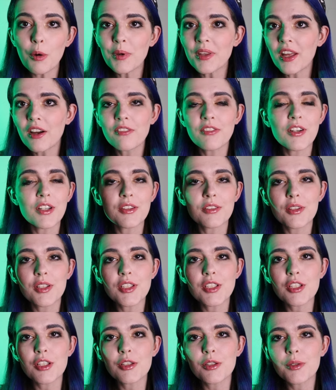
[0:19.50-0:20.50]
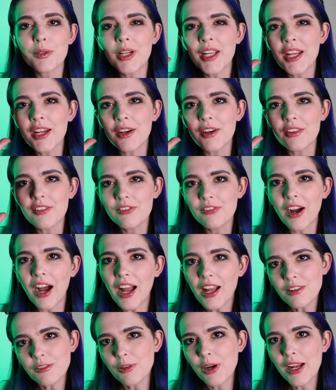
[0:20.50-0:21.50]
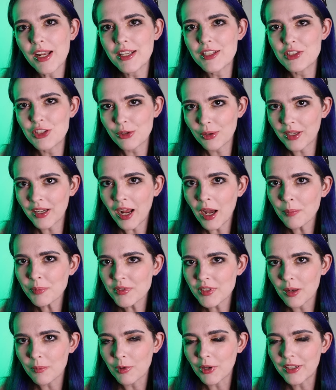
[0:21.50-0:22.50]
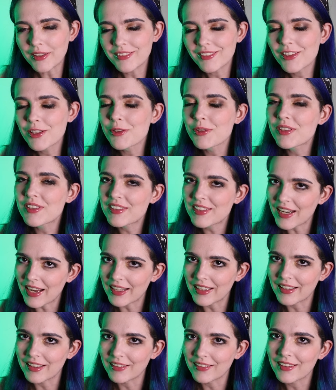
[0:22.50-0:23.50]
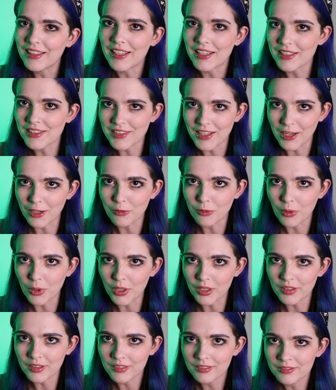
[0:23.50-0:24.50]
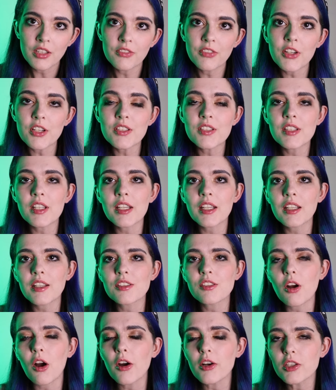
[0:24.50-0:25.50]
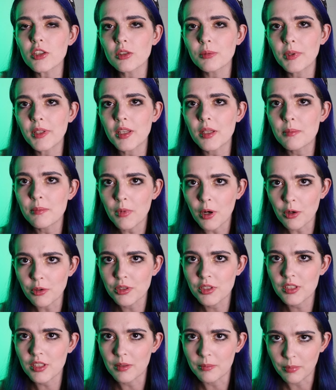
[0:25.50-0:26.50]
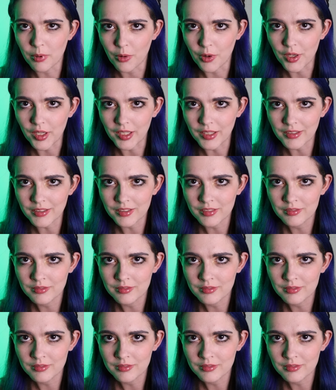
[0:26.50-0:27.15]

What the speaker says: without further ado, here are 5 ways you can help someone who's staying in a psych ward. The first thing is arguably the most important,